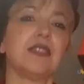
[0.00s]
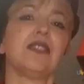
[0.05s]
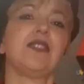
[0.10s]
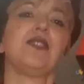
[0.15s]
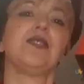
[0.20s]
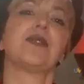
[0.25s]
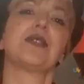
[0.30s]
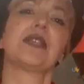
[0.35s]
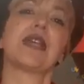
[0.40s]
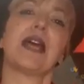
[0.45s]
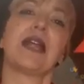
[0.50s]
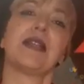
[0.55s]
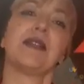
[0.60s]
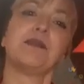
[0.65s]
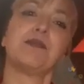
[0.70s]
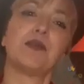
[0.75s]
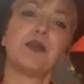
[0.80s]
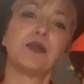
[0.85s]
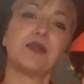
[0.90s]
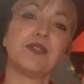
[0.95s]
you
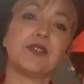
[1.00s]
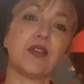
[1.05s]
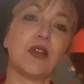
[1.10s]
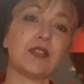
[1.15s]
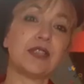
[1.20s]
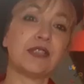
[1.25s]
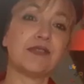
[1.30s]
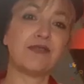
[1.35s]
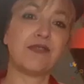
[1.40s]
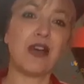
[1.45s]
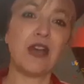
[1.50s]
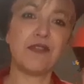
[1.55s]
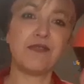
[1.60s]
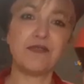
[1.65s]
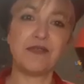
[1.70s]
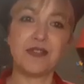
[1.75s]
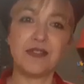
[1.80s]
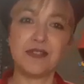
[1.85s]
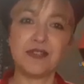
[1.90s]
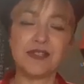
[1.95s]
can put notify
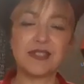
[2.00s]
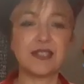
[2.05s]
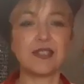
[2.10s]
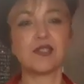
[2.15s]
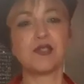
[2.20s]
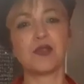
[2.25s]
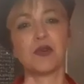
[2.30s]
first,